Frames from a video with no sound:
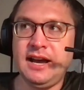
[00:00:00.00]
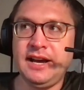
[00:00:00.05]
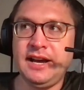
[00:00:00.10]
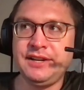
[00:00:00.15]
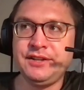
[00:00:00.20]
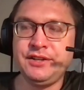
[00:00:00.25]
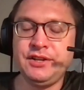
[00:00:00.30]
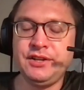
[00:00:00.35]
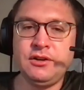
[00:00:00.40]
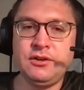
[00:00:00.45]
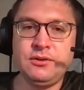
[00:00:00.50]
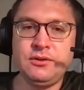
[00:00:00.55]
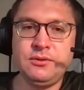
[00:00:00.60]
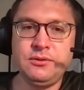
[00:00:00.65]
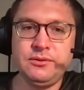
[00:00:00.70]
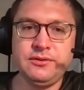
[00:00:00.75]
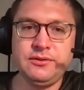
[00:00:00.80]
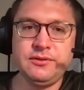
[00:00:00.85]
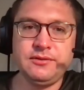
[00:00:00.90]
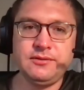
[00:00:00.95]
I
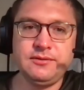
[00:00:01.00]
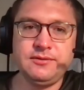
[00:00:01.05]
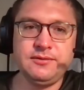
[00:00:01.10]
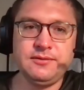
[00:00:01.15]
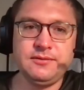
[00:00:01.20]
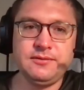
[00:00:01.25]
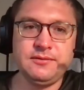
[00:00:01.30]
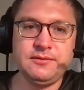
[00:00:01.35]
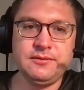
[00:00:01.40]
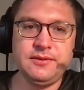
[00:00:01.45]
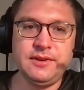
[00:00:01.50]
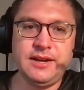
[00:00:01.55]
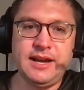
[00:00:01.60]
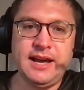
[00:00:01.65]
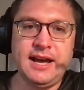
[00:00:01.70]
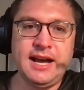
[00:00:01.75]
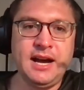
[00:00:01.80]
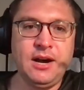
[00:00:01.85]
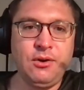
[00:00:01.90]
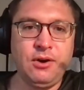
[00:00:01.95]
know
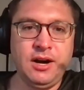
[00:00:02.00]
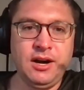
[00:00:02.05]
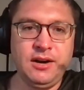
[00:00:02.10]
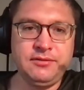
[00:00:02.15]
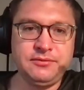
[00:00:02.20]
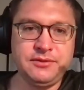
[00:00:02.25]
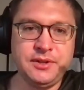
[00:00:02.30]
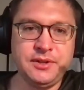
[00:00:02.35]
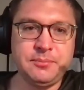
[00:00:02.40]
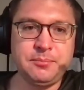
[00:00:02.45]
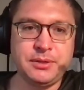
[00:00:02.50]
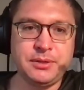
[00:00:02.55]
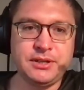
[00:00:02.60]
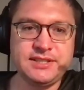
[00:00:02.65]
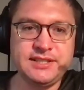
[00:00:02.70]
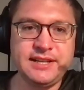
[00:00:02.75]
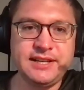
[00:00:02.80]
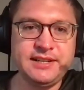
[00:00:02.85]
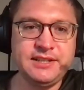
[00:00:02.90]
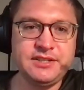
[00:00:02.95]
how off the
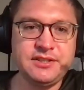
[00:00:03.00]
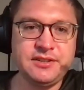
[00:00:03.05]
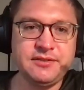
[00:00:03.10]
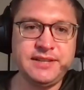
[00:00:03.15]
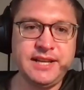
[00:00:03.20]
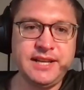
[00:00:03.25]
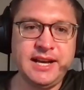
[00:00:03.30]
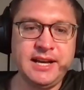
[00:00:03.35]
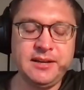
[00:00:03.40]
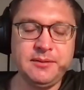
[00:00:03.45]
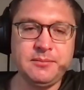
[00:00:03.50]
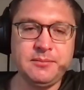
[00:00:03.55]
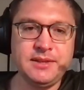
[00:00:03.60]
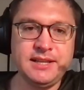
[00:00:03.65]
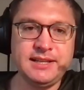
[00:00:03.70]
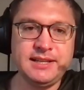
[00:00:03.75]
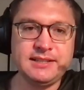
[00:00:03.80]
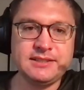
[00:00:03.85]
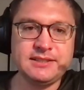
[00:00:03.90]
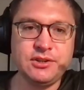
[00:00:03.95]
percentage of time
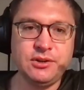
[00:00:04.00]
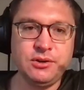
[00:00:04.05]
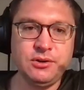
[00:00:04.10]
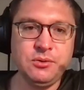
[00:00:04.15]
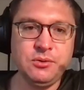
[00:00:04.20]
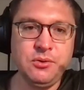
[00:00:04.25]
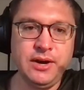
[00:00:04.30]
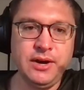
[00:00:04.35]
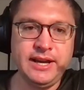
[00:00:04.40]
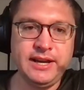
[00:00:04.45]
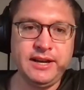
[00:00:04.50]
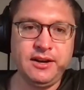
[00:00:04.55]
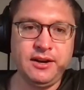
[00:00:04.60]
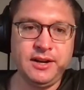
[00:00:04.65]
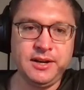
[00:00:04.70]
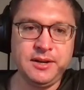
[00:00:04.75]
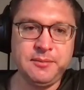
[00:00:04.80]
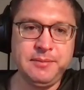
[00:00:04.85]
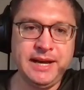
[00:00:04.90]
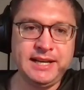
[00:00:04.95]
things go away
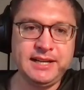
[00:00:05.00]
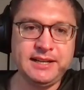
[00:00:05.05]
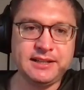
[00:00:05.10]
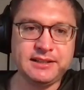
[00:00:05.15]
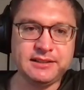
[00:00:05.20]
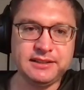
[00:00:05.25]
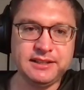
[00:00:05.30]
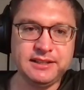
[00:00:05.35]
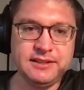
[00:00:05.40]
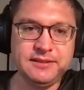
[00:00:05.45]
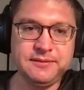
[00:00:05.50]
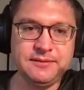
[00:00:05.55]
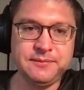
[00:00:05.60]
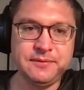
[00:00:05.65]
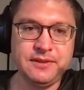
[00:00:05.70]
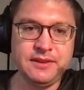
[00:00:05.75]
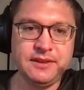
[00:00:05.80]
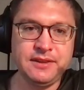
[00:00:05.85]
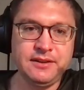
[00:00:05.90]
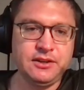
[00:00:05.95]
automatically
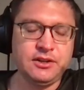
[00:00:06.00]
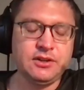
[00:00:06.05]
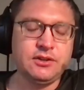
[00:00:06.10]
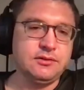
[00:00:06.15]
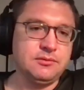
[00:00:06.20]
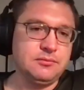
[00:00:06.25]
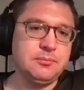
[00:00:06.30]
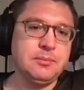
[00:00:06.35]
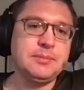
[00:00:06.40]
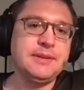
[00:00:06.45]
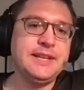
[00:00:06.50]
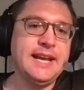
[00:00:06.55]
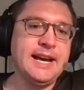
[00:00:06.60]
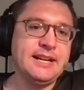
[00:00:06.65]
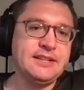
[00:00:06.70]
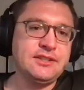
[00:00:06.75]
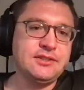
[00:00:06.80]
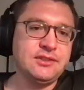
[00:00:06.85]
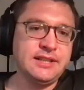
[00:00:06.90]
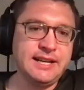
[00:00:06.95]
or
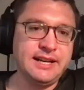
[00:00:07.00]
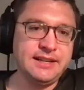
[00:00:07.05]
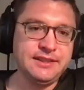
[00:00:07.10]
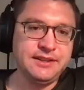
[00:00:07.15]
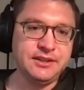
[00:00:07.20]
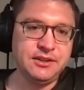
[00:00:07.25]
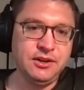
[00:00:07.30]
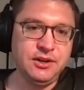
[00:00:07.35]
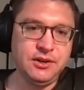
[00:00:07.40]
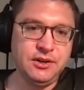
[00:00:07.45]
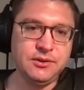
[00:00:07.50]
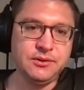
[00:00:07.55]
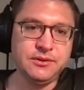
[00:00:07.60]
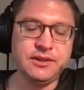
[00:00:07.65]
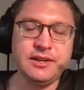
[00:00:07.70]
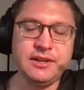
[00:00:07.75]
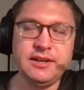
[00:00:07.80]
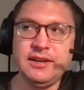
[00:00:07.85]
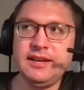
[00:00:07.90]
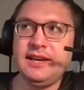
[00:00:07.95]
naturally on their
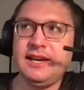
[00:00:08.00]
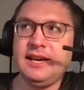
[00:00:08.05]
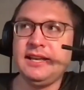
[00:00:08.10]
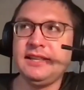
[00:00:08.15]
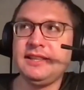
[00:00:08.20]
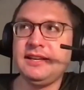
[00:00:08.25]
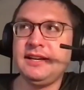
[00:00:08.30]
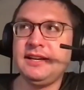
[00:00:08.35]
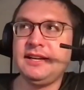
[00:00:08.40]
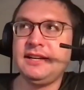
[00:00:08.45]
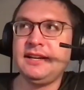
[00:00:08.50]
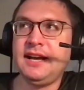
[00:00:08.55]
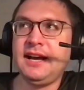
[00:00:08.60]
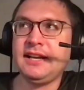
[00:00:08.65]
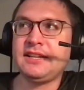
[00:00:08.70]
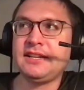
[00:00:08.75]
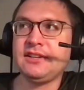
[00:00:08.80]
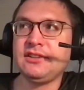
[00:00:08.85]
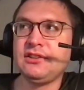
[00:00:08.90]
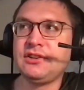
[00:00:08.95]
own. And then
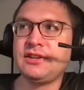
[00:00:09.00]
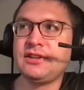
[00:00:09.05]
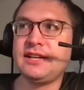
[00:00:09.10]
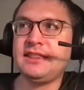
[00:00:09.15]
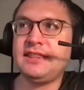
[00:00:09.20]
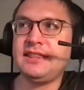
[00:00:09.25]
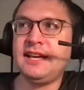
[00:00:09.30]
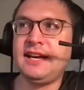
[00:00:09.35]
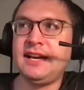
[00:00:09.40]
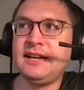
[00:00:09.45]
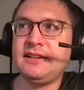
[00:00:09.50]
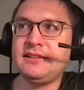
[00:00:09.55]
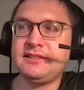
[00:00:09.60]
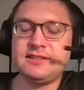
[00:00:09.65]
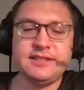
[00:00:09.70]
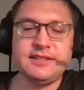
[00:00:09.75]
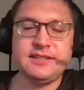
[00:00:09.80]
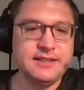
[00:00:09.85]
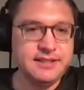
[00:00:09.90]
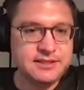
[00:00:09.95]
I can look at that
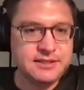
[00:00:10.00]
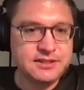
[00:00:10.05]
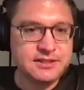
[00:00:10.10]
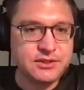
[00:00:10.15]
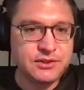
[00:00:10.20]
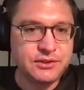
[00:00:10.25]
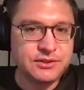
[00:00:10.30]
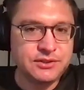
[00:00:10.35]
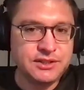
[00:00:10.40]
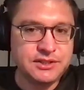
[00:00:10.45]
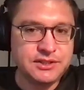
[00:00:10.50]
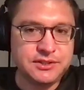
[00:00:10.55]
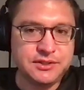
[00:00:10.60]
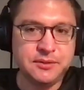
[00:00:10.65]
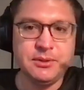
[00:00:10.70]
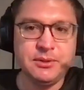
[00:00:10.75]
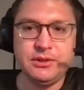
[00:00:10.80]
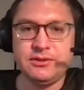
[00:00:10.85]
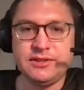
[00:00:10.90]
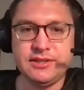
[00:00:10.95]
statistical
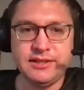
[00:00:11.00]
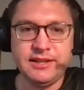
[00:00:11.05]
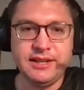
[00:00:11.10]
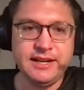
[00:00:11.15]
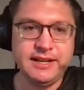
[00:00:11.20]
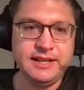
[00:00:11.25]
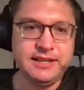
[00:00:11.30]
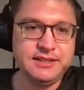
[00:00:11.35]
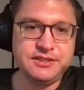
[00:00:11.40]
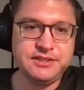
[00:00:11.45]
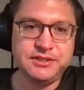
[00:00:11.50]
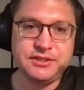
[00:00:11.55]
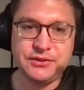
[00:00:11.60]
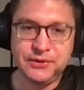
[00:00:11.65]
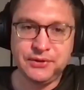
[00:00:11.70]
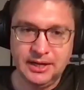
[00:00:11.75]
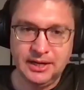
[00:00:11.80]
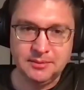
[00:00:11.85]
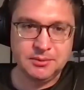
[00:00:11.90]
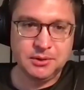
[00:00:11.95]
distribution, that
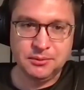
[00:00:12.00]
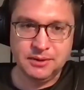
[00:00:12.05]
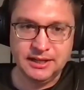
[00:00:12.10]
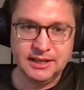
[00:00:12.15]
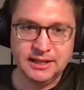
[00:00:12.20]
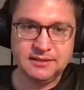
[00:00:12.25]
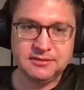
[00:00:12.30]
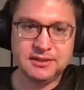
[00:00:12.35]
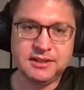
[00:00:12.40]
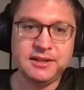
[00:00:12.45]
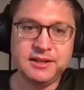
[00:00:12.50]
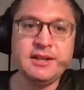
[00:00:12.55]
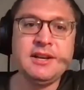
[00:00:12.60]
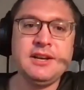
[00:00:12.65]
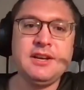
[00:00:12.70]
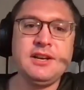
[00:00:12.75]
histogram or whatever,